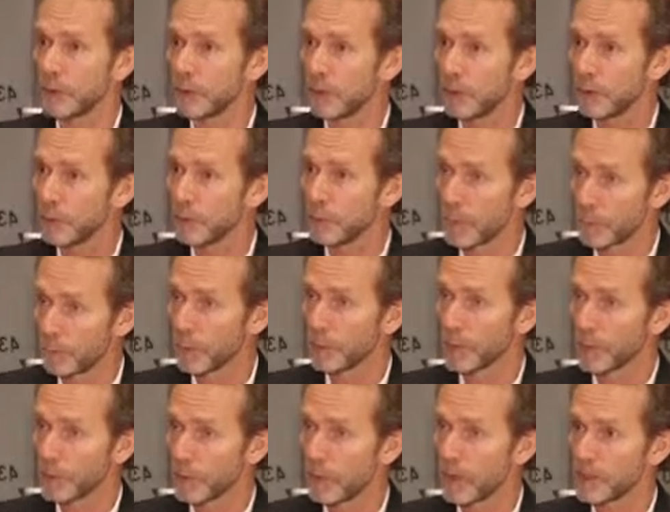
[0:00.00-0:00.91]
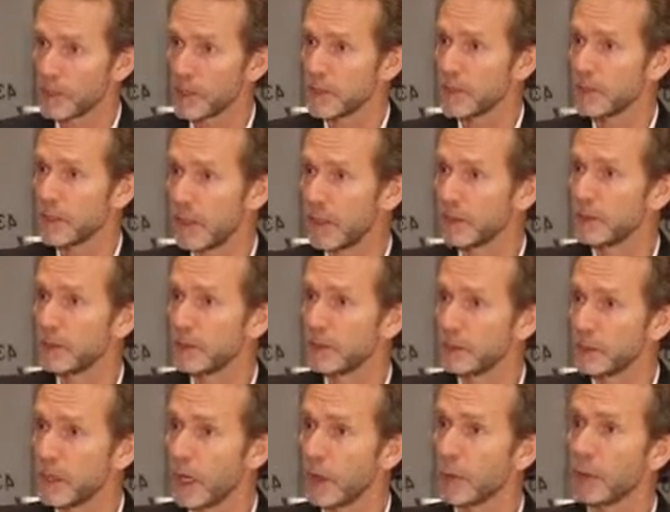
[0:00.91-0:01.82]
it to before the crisis
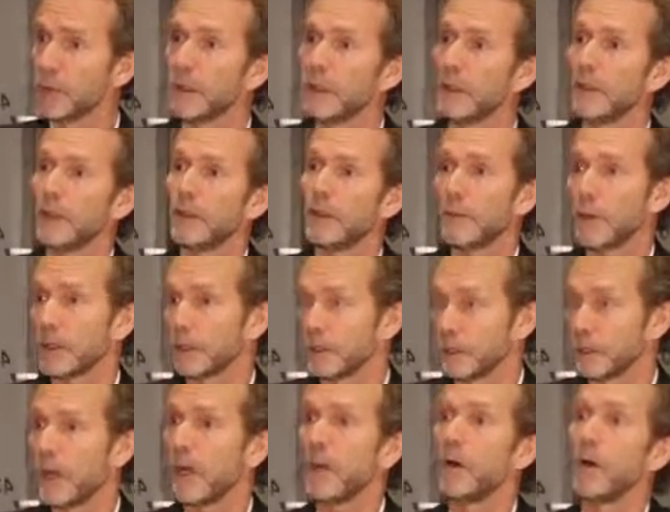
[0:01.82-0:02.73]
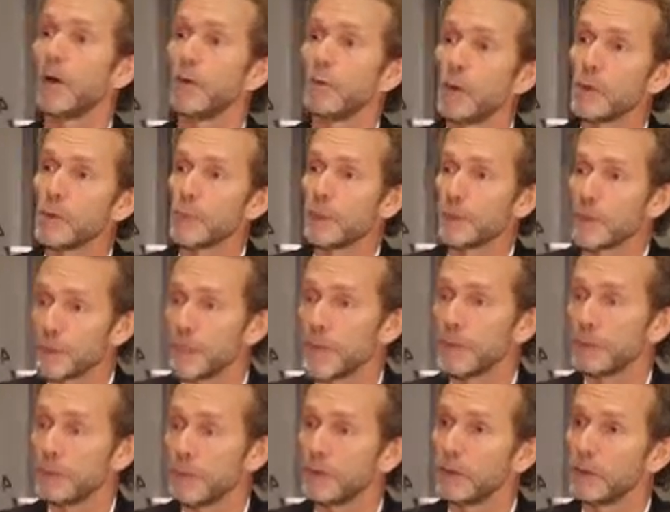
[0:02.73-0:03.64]
until now, we are almost at the
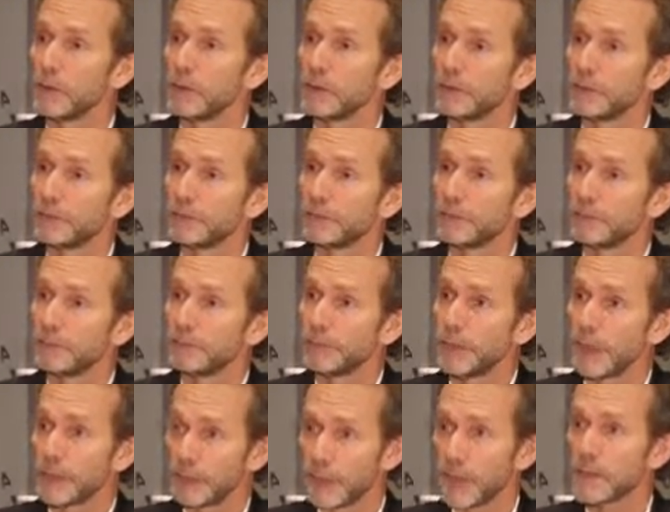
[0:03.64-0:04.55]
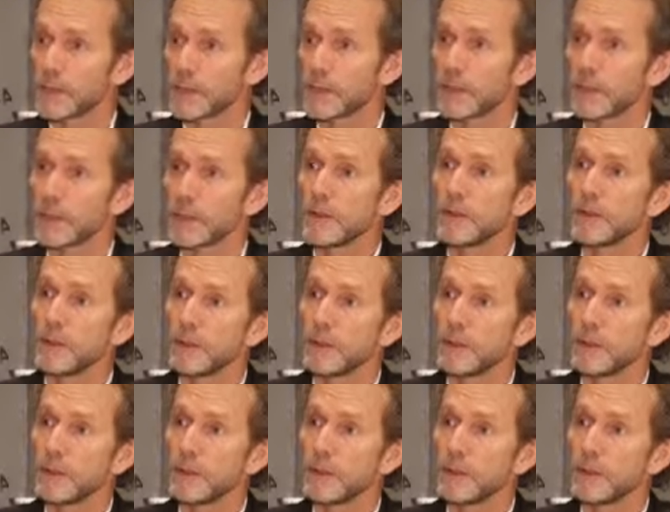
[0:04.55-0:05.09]
same level. And that's,